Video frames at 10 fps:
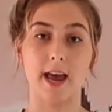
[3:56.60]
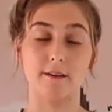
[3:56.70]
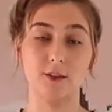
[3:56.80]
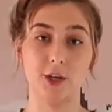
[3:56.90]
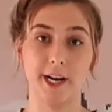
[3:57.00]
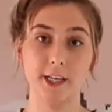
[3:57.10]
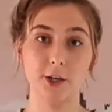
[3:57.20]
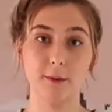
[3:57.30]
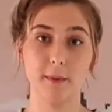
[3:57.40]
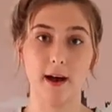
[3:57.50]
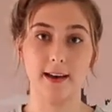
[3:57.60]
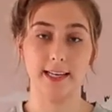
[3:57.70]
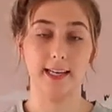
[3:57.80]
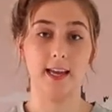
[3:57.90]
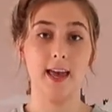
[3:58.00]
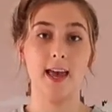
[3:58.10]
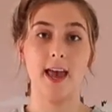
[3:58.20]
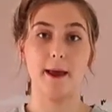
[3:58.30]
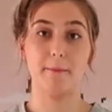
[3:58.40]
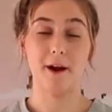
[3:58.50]
have trained your body
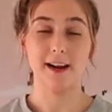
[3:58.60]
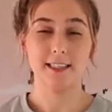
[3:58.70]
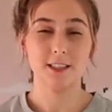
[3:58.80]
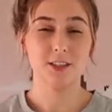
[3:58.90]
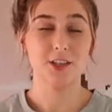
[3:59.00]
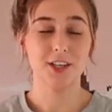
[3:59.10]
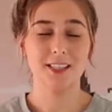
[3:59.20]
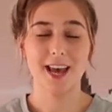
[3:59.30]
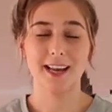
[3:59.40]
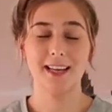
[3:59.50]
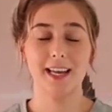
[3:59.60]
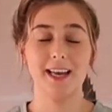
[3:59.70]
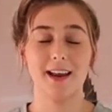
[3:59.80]
and practiced good technique